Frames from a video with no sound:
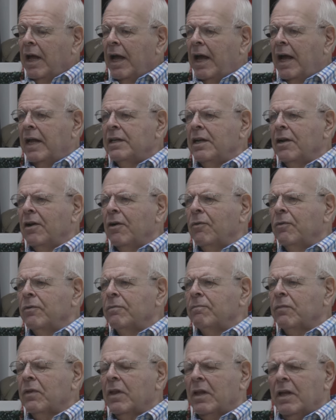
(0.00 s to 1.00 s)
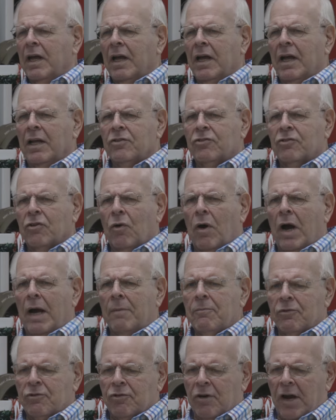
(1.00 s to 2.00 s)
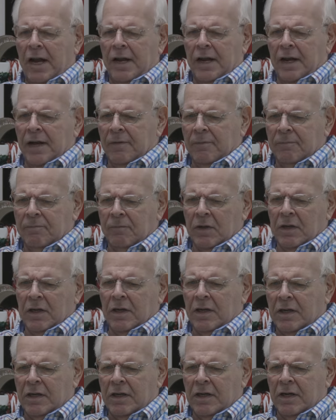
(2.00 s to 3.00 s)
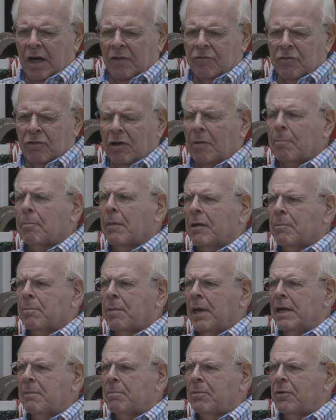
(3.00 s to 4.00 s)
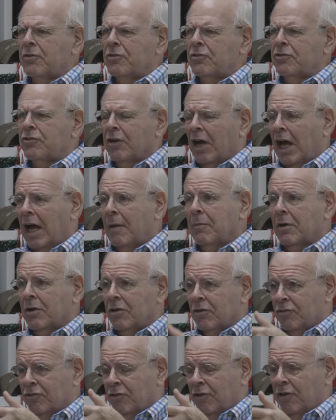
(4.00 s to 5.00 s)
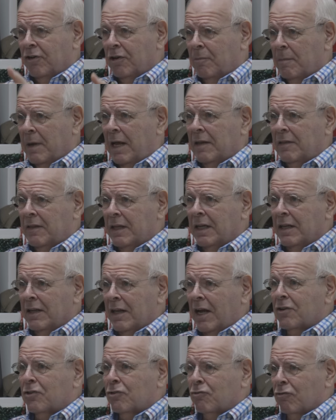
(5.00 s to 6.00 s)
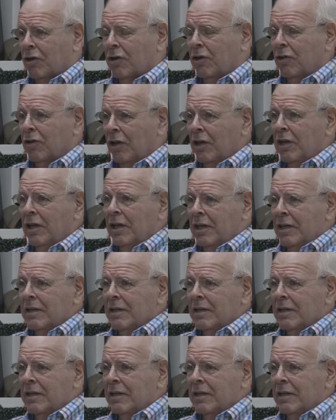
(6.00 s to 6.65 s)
And, you know, so I'm trying to cover up my papers. Tom concerned about the electrical